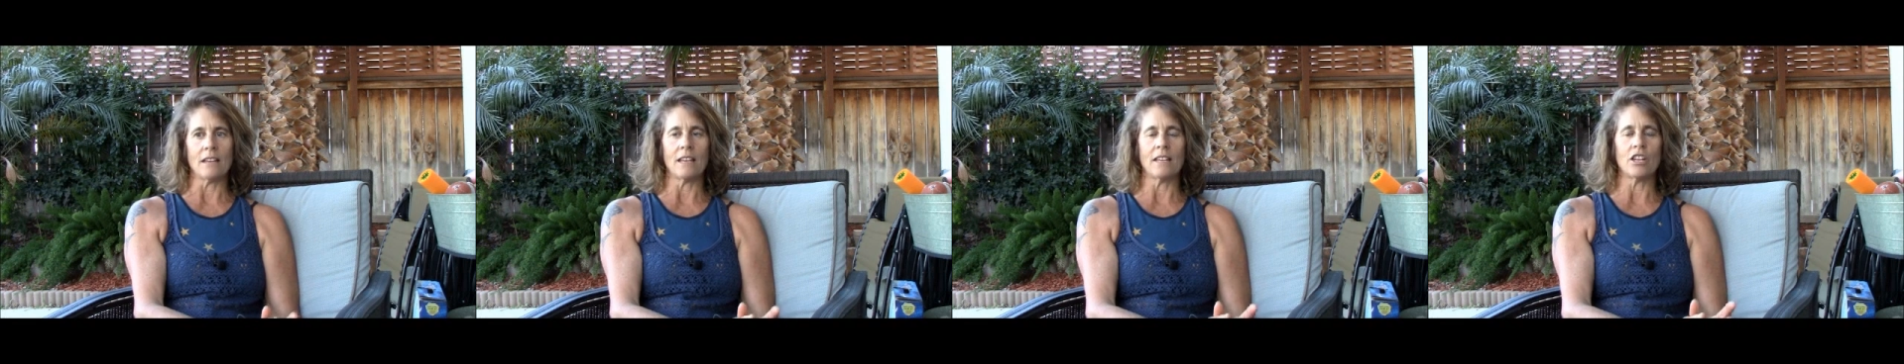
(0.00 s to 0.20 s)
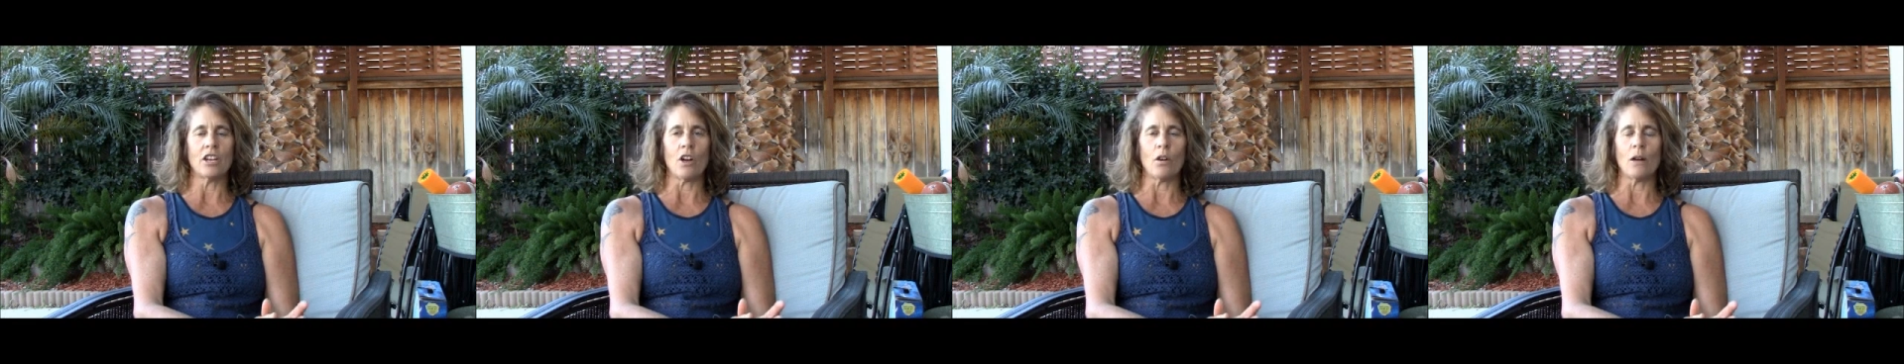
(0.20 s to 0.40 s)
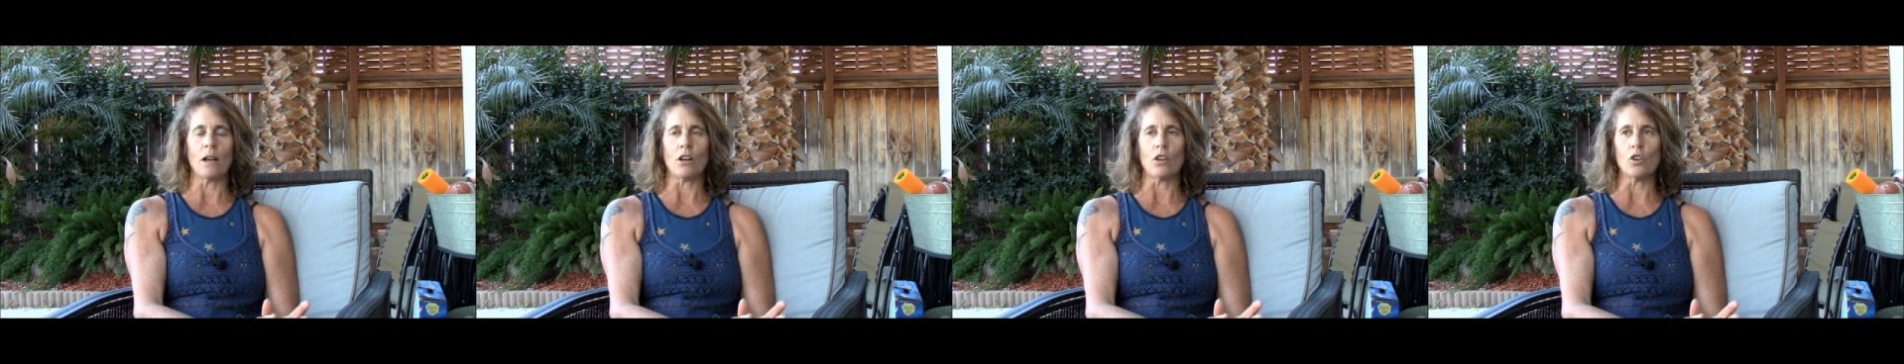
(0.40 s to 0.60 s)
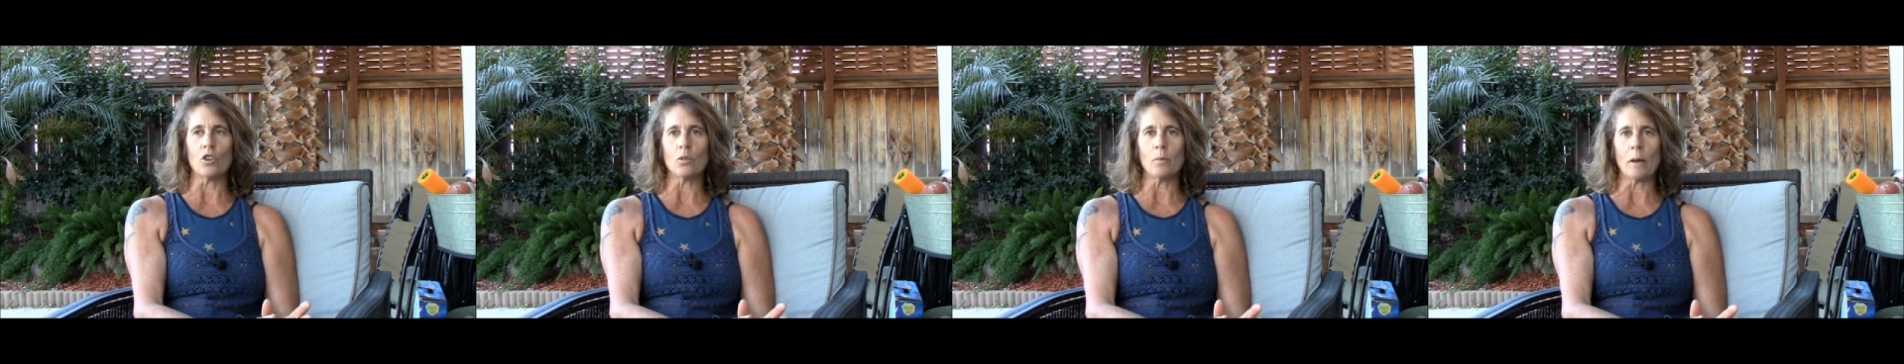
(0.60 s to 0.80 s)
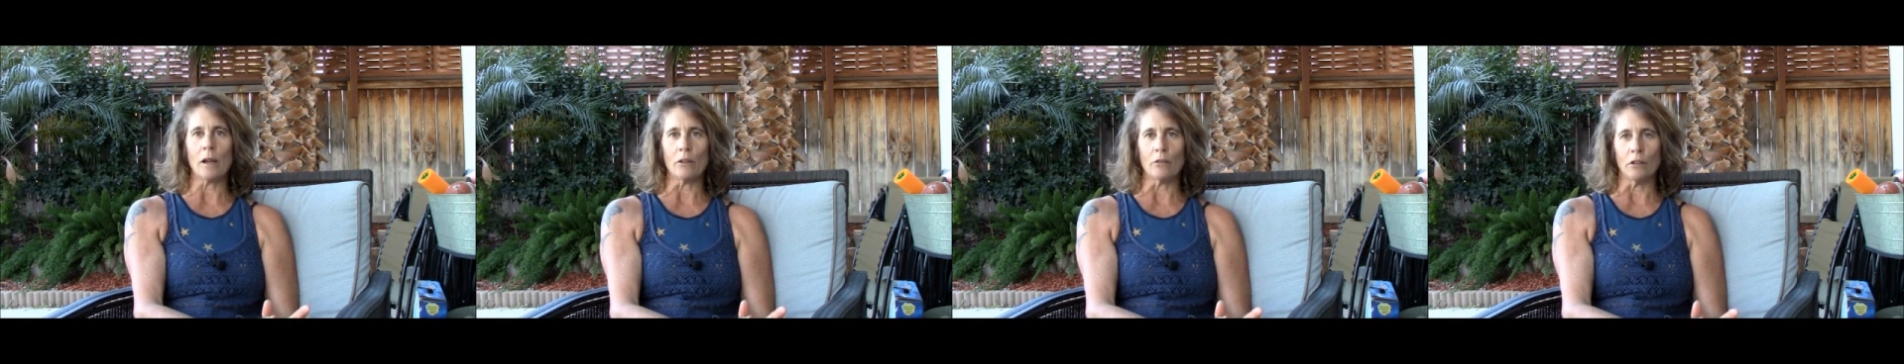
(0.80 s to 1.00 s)
It
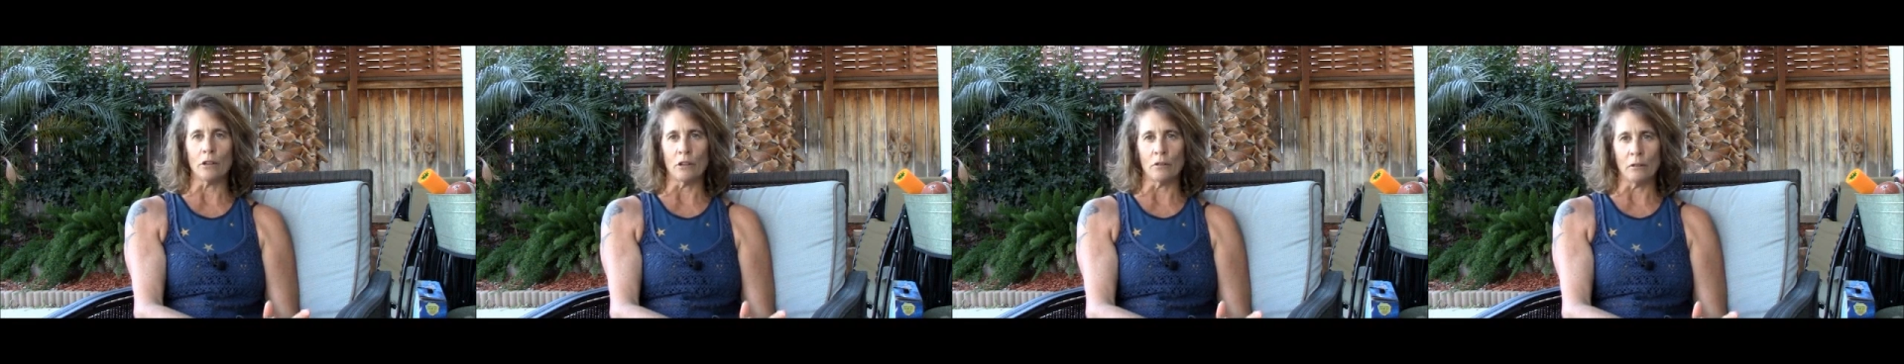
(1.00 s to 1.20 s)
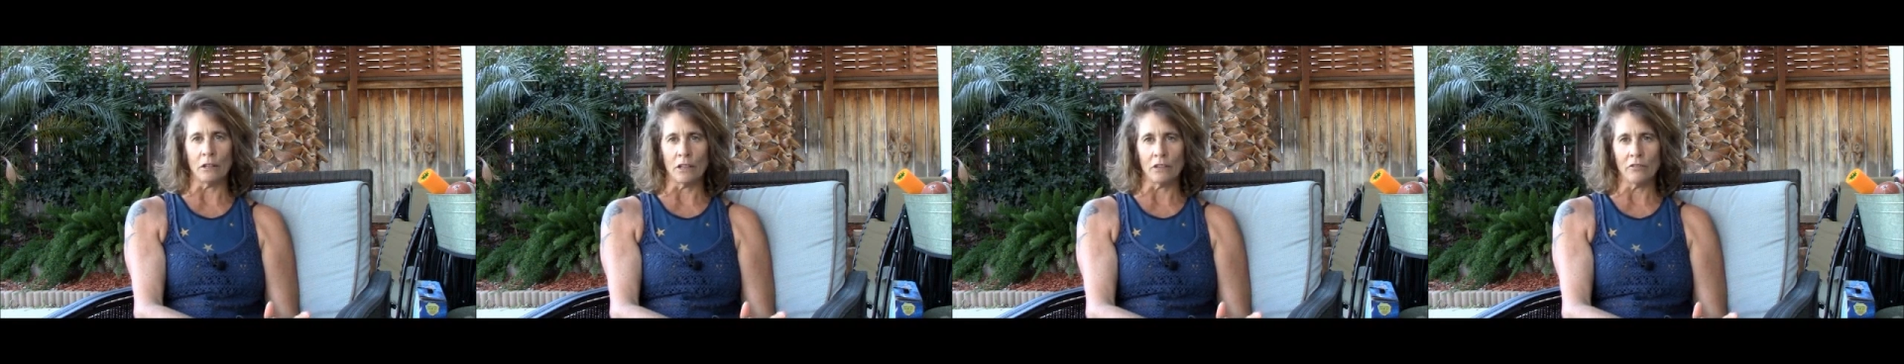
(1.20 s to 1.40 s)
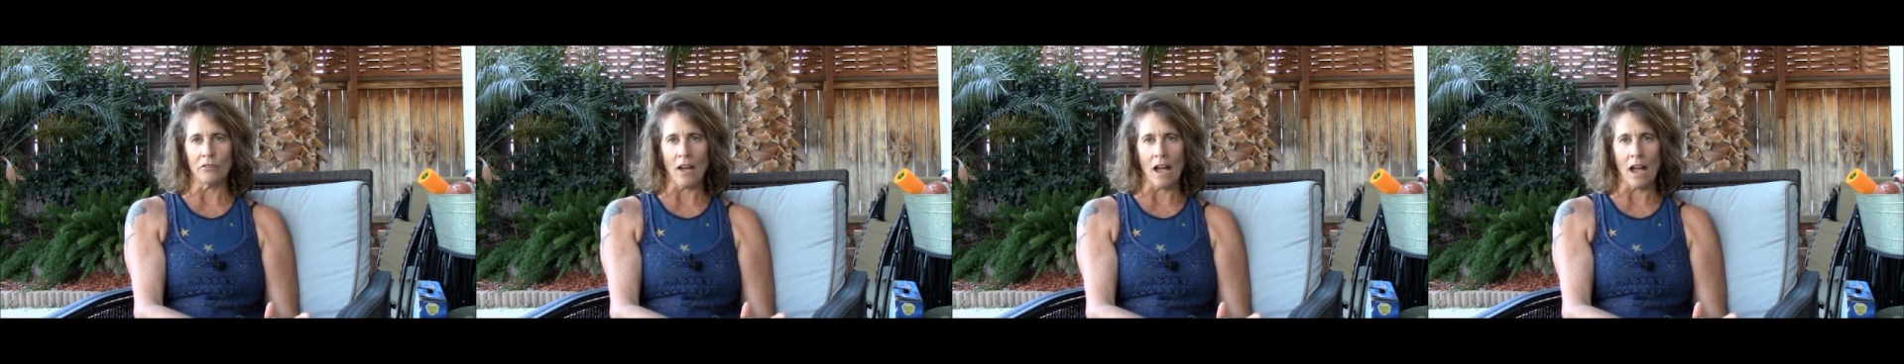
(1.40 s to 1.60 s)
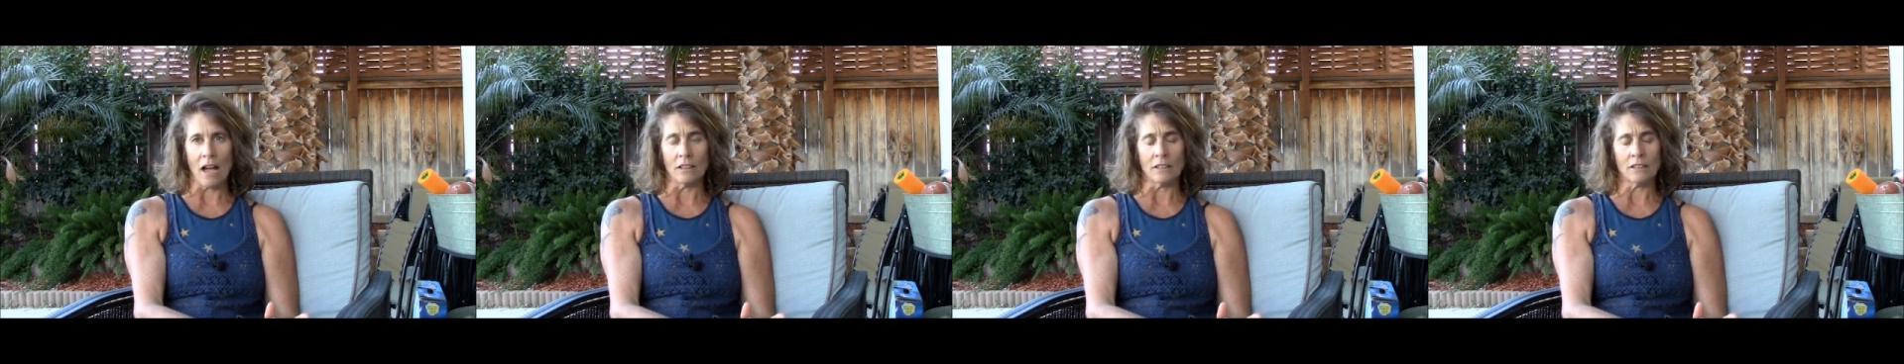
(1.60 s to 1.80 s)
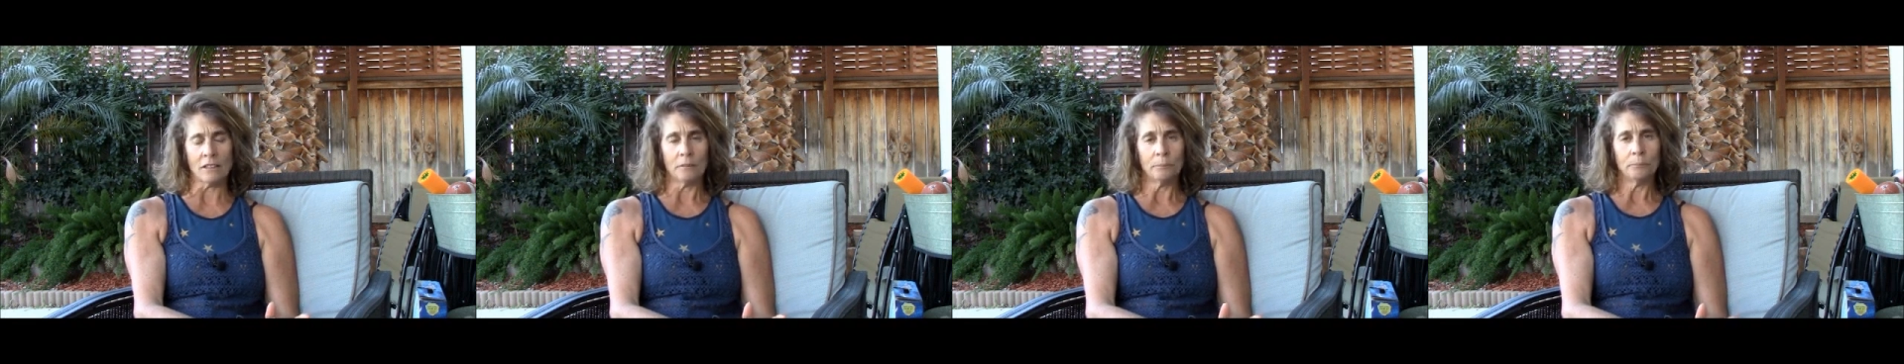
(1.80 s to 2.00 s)
goes by really, really
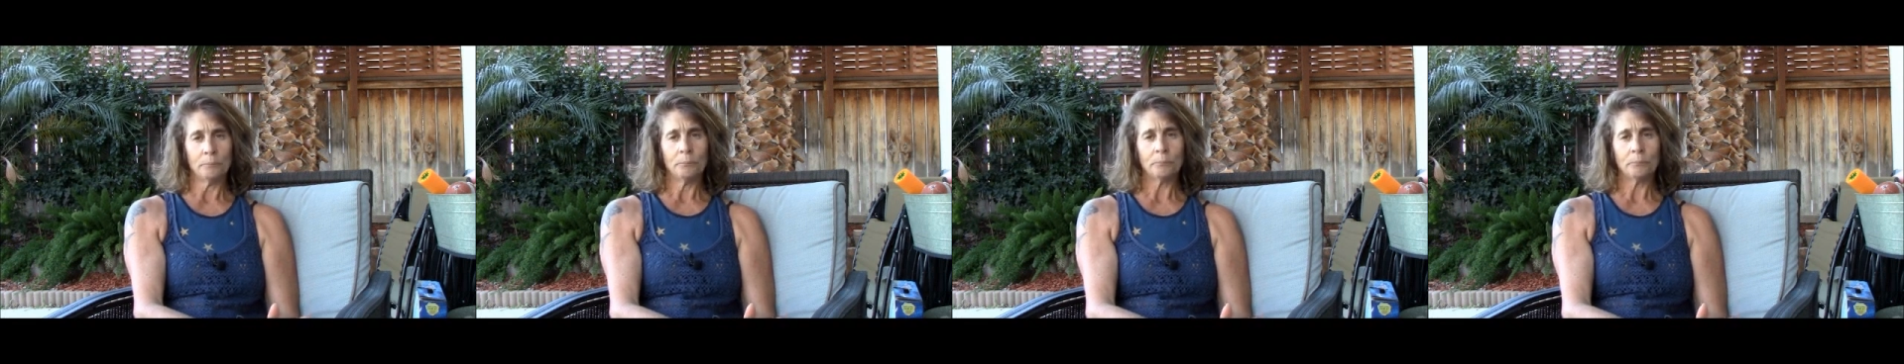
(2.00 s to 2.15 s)
fast.